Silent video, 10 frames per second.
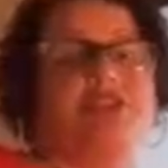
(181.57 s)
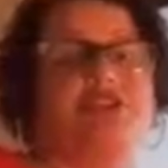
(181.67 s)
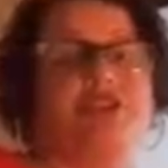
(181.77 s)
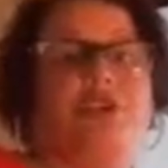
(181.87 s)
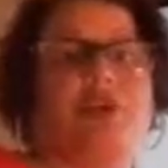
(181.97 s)
to
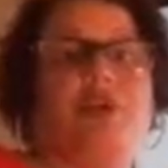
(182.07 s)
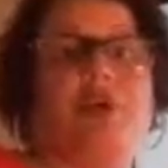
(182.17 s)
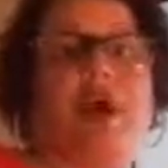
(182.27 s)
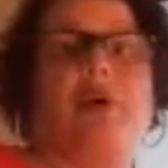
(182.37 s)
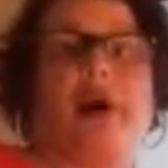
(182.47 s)
show you
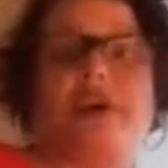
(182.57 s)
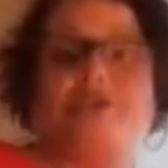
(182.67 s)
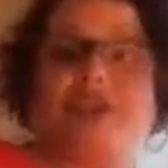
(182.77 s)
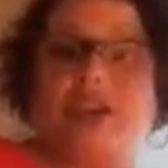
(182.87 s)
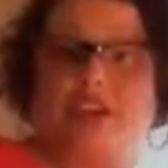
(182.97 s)
how
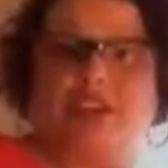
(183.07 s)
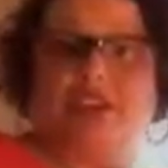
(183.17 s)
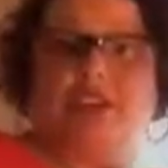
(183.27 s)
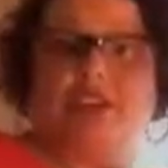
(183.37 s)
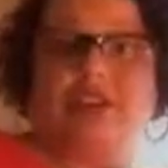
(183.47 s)

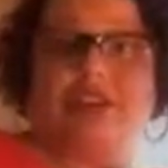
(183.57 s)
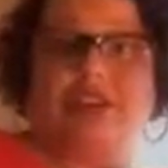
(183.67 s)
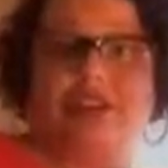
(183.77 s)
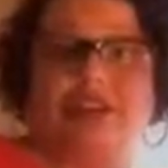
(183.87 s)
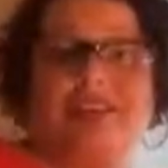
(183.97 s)
education
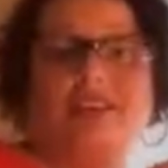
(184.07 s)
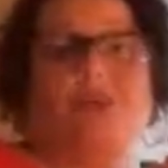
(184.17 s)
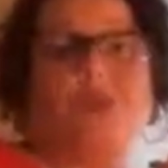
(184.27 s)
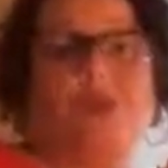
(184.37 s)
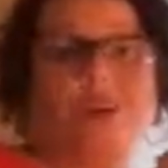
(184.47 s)

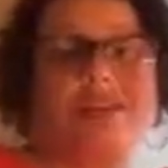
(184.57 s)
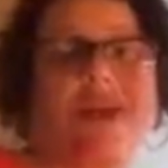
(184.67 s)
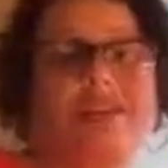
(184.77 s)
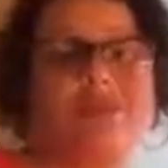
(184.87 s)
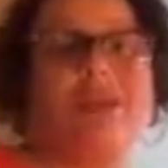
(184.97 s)
was
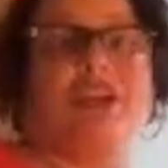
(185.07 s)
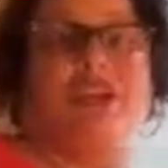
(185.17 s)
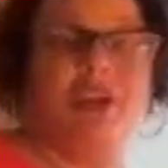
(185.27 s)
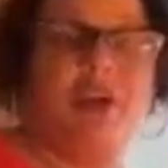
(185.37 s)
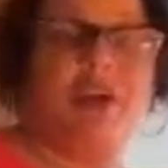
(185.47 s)
as we
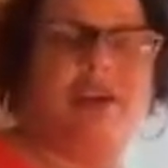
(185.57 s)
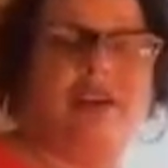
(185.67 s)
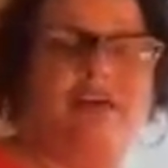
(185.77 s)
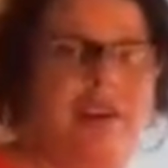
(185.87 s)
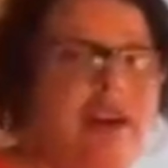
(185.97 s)
knew it
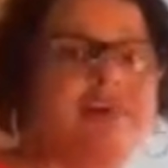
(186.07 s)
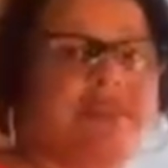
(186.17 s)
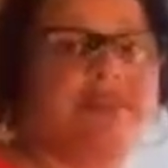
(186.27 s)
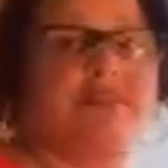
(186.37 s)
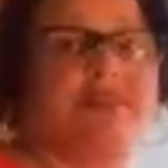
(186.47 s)
without
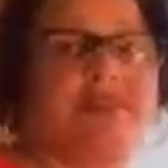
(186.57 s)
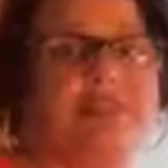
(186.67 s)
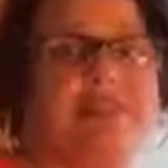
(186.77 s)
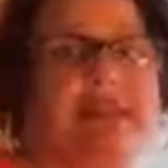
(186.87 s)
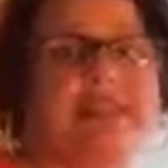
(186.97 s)
cell phones in
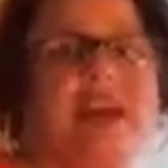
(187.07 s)
the class.